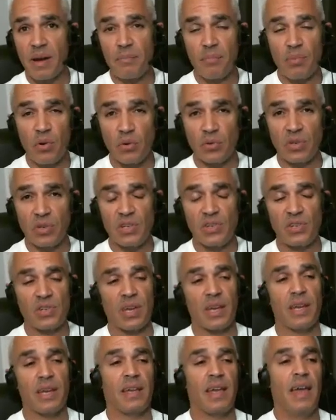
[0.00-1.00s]
protein
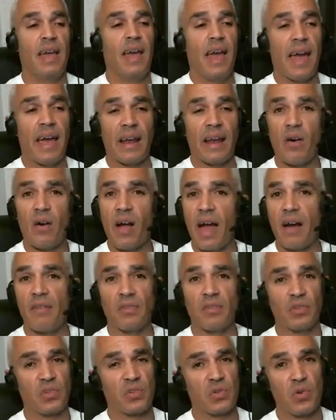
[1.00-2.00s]
shake and I'll
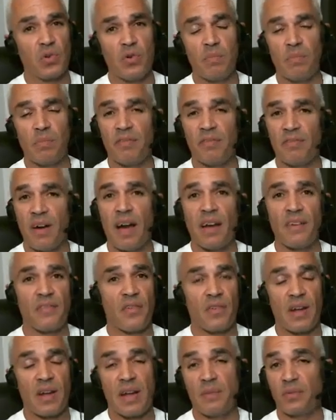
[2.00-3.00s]
have a scoop of 5
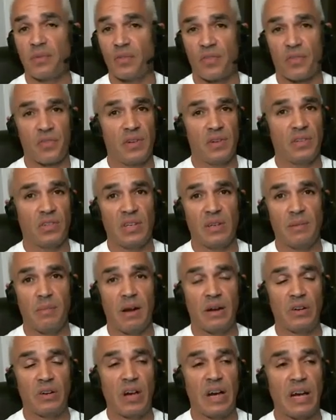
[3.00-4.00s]
grams of creatine
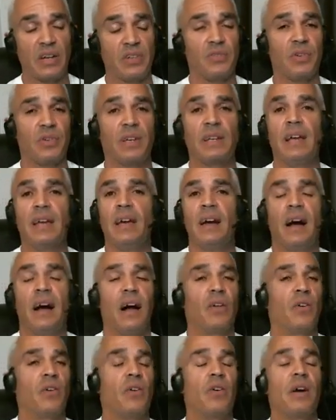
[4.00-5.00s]
monohydrate.
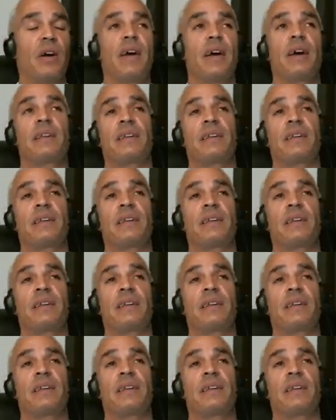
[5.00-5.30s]
I'll go ahead